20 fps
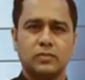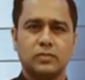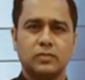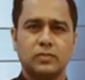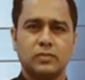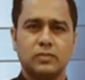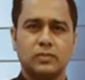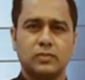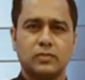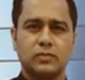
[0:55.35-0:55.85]

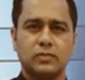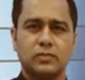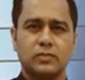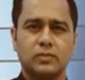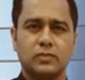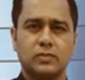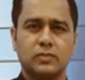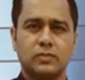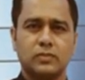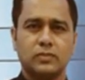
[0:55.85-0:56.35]

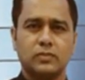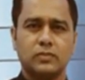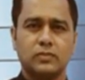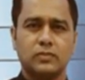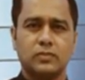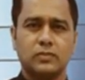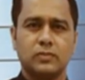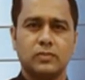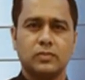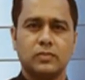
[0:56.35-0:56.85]

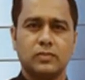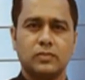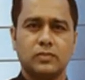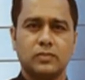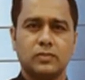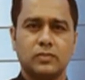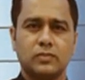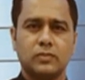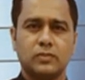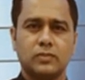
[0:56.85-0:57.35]

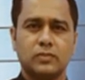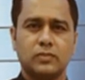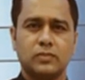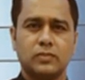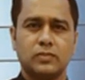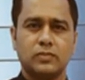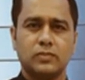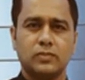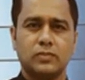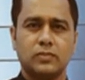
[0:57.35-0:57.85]

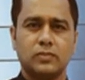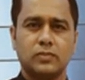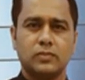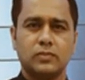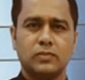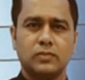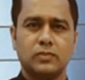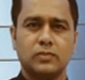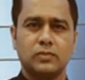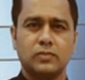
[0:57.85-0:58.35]

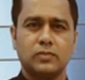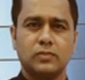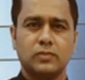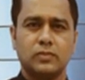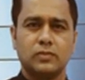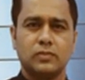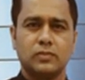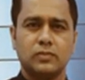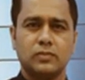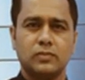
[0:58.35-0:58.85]

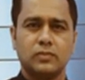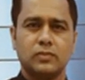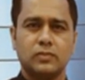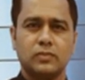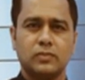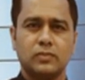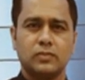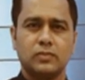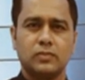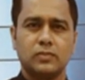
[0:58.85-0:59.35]

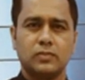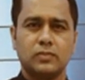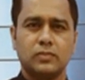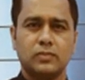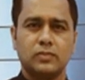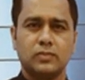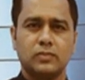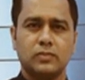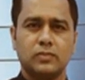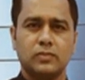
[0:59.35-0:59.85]

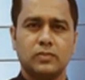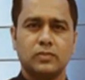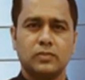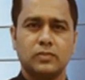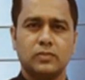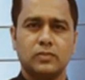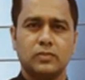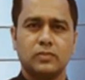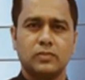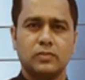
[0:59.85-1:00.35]

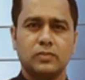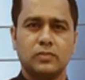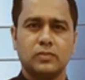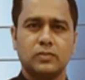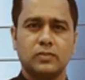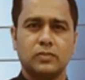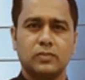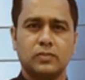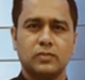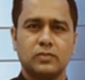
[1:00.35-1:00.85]

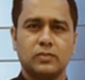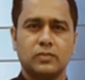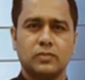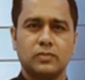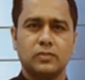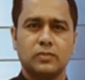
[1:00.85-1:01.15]
[no speech]